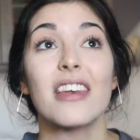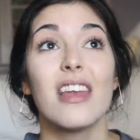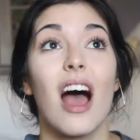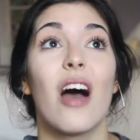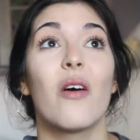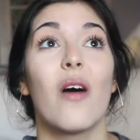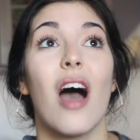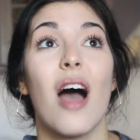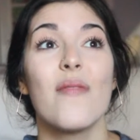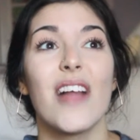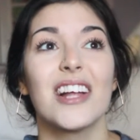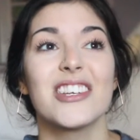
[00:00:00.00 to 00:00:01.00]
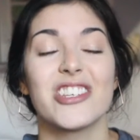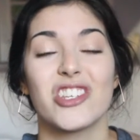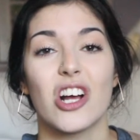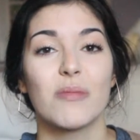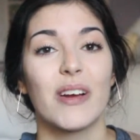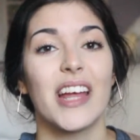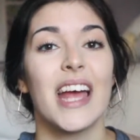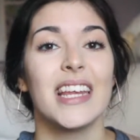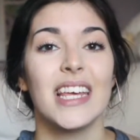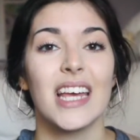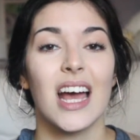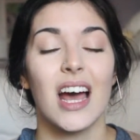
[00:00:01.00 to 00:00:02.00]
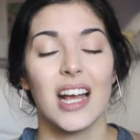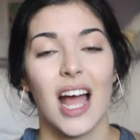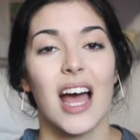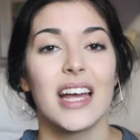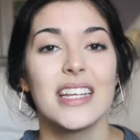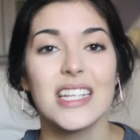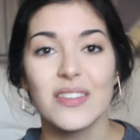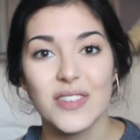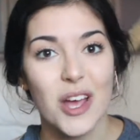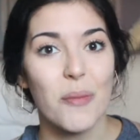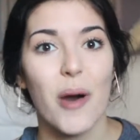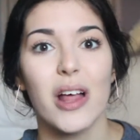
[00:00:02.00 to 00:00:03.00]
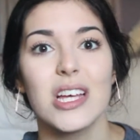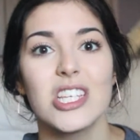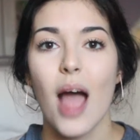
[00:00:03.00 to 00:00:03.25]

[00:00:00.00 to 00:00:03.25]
Now, I'm not just talking about any kind of nail polish,